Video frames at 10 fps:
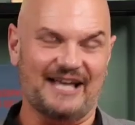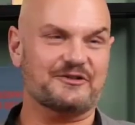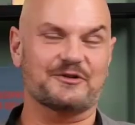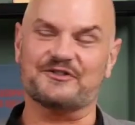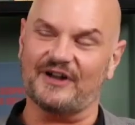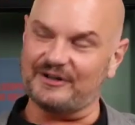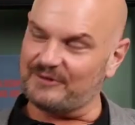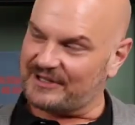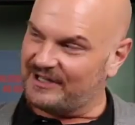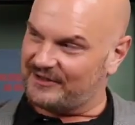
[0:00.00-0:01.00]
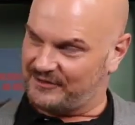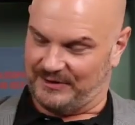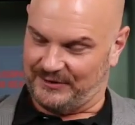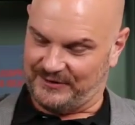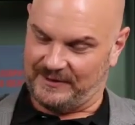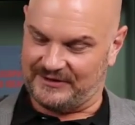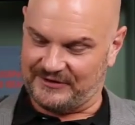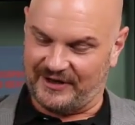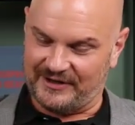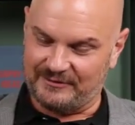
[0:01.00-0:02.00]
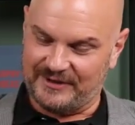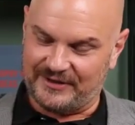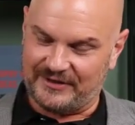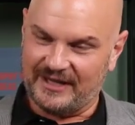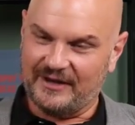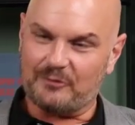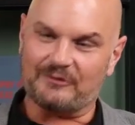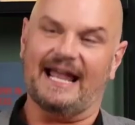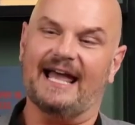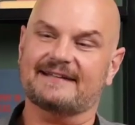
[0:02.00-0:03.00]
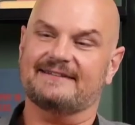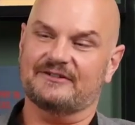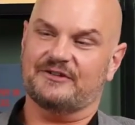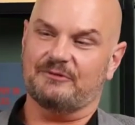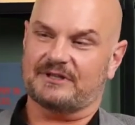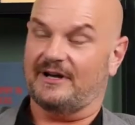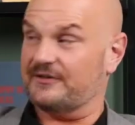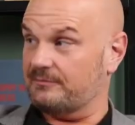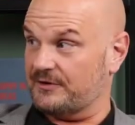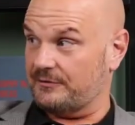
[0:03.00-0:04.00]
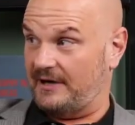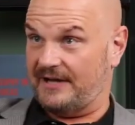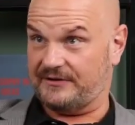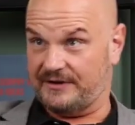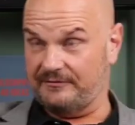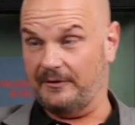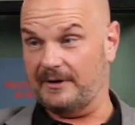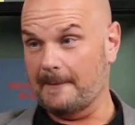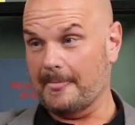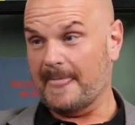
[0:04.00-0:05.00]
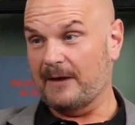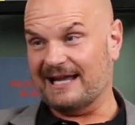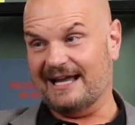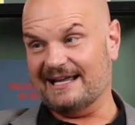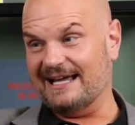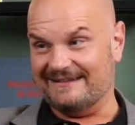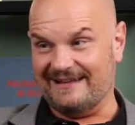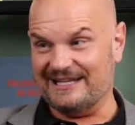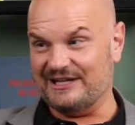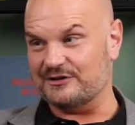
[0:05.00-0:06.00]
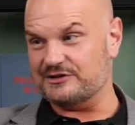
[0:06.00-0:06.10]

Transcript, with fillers: yeah, so it started with customers and it started with reacting to what customers were asking for. We kind of got a 10